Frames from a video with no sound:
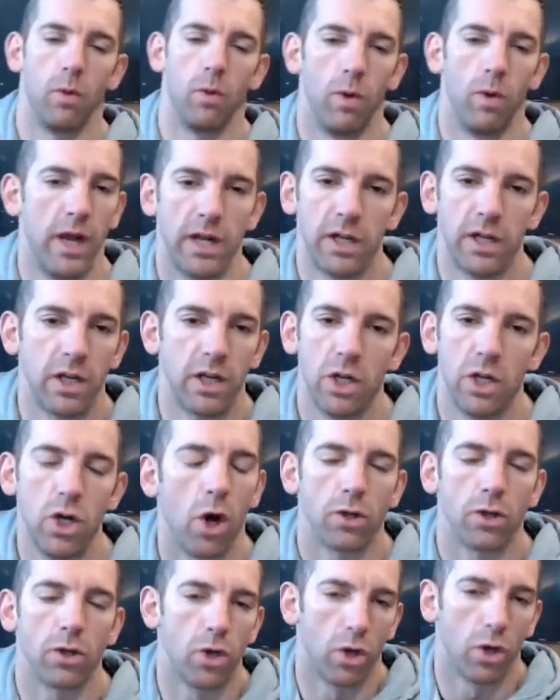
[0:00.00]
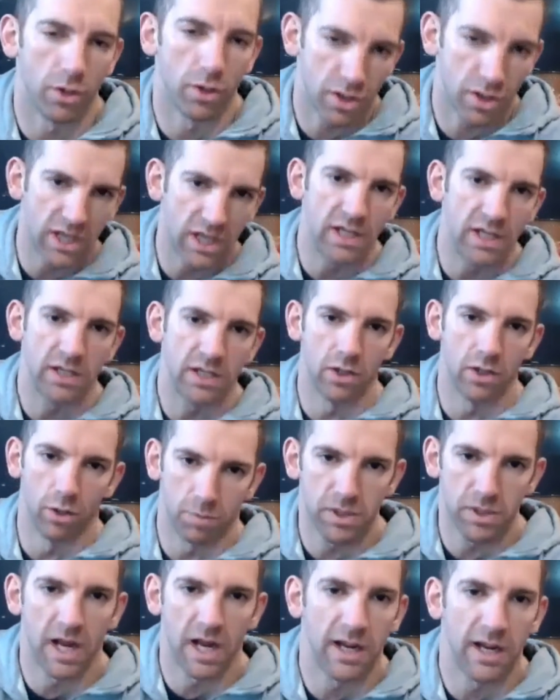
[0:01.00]
you're not sort of seizing
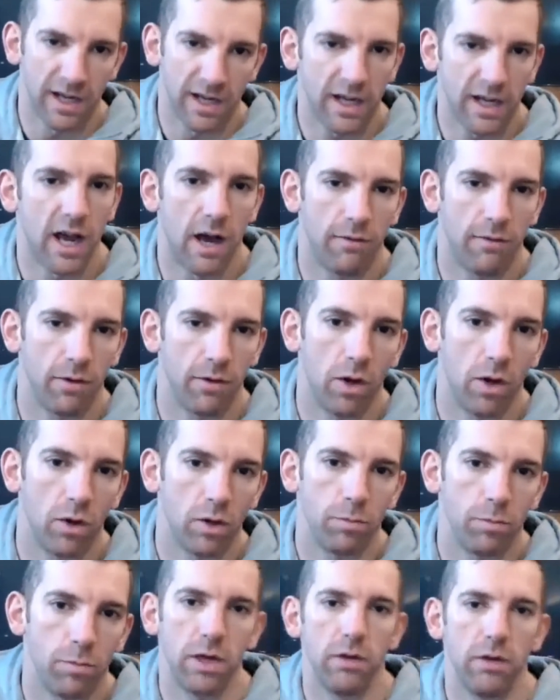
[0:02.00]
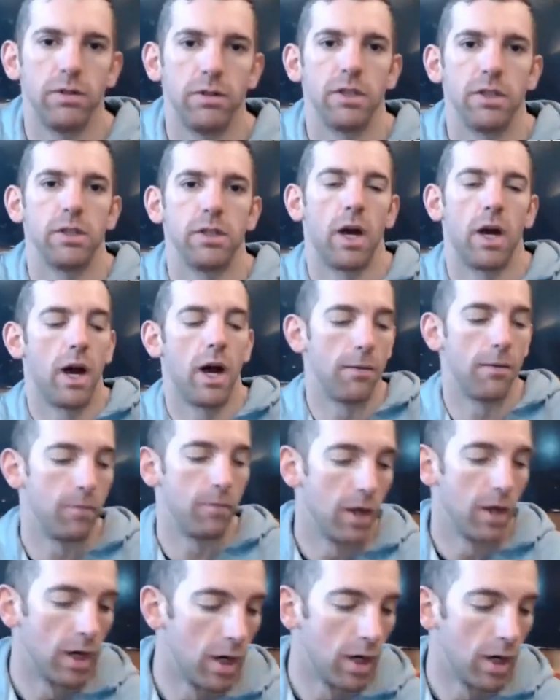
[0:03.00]
up, sat in a car for longer periods of time.
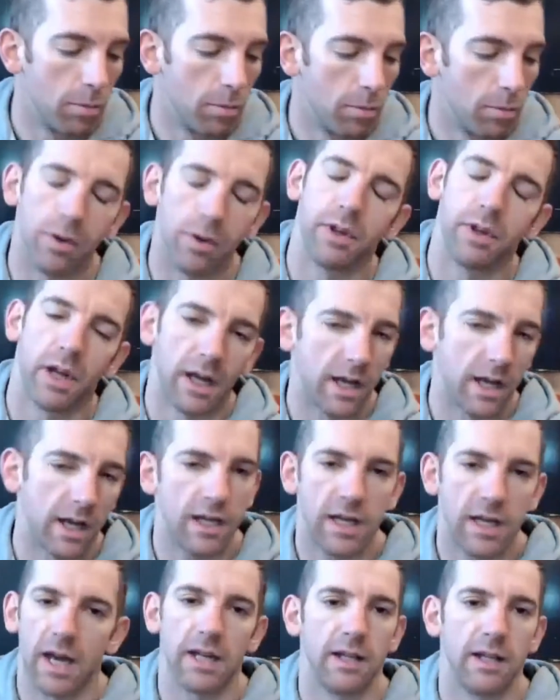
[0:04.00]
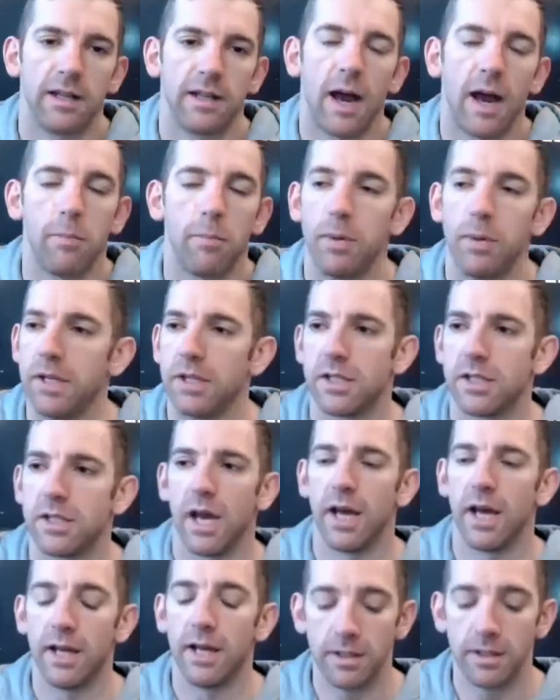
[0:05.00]
But again, that being
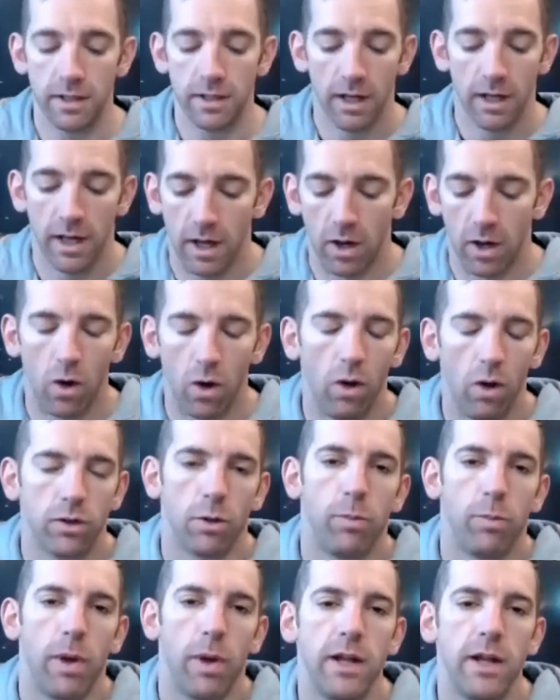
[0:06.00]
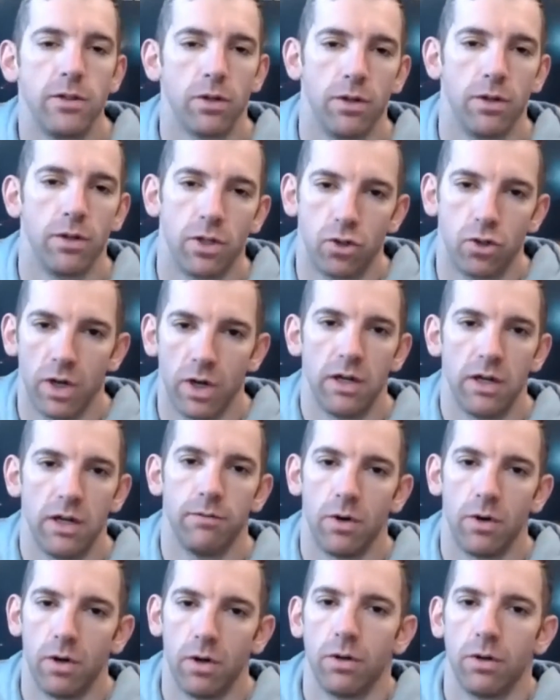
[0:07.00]
said, all depends on the
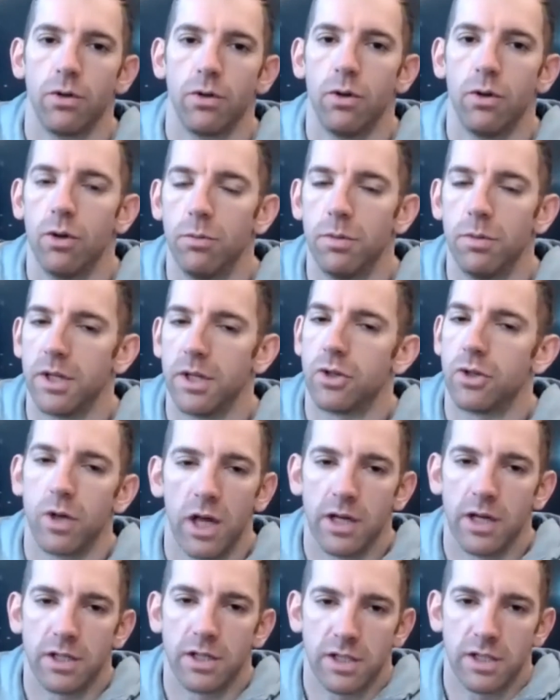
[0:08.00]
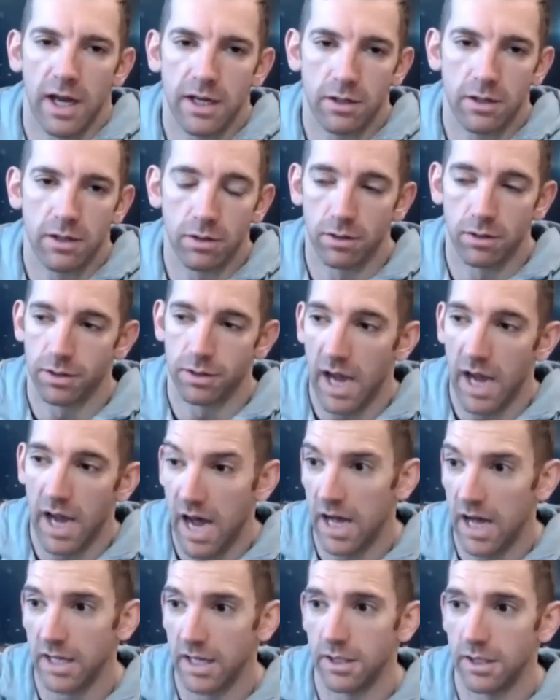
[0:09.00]
training volume and the training cycles
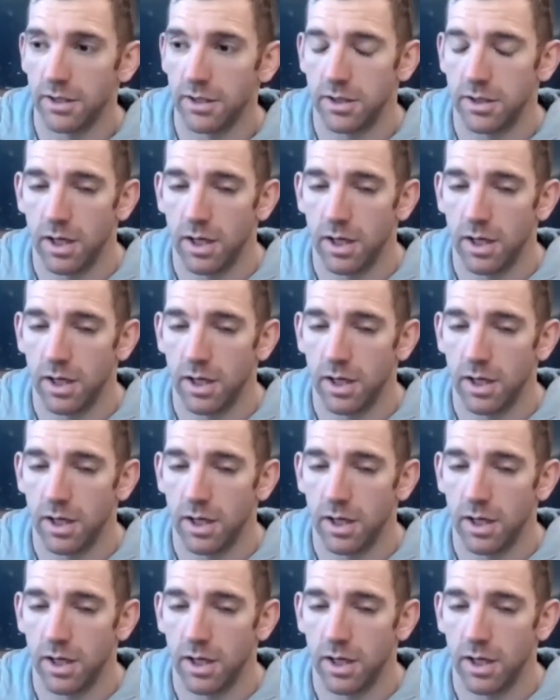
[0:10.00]
and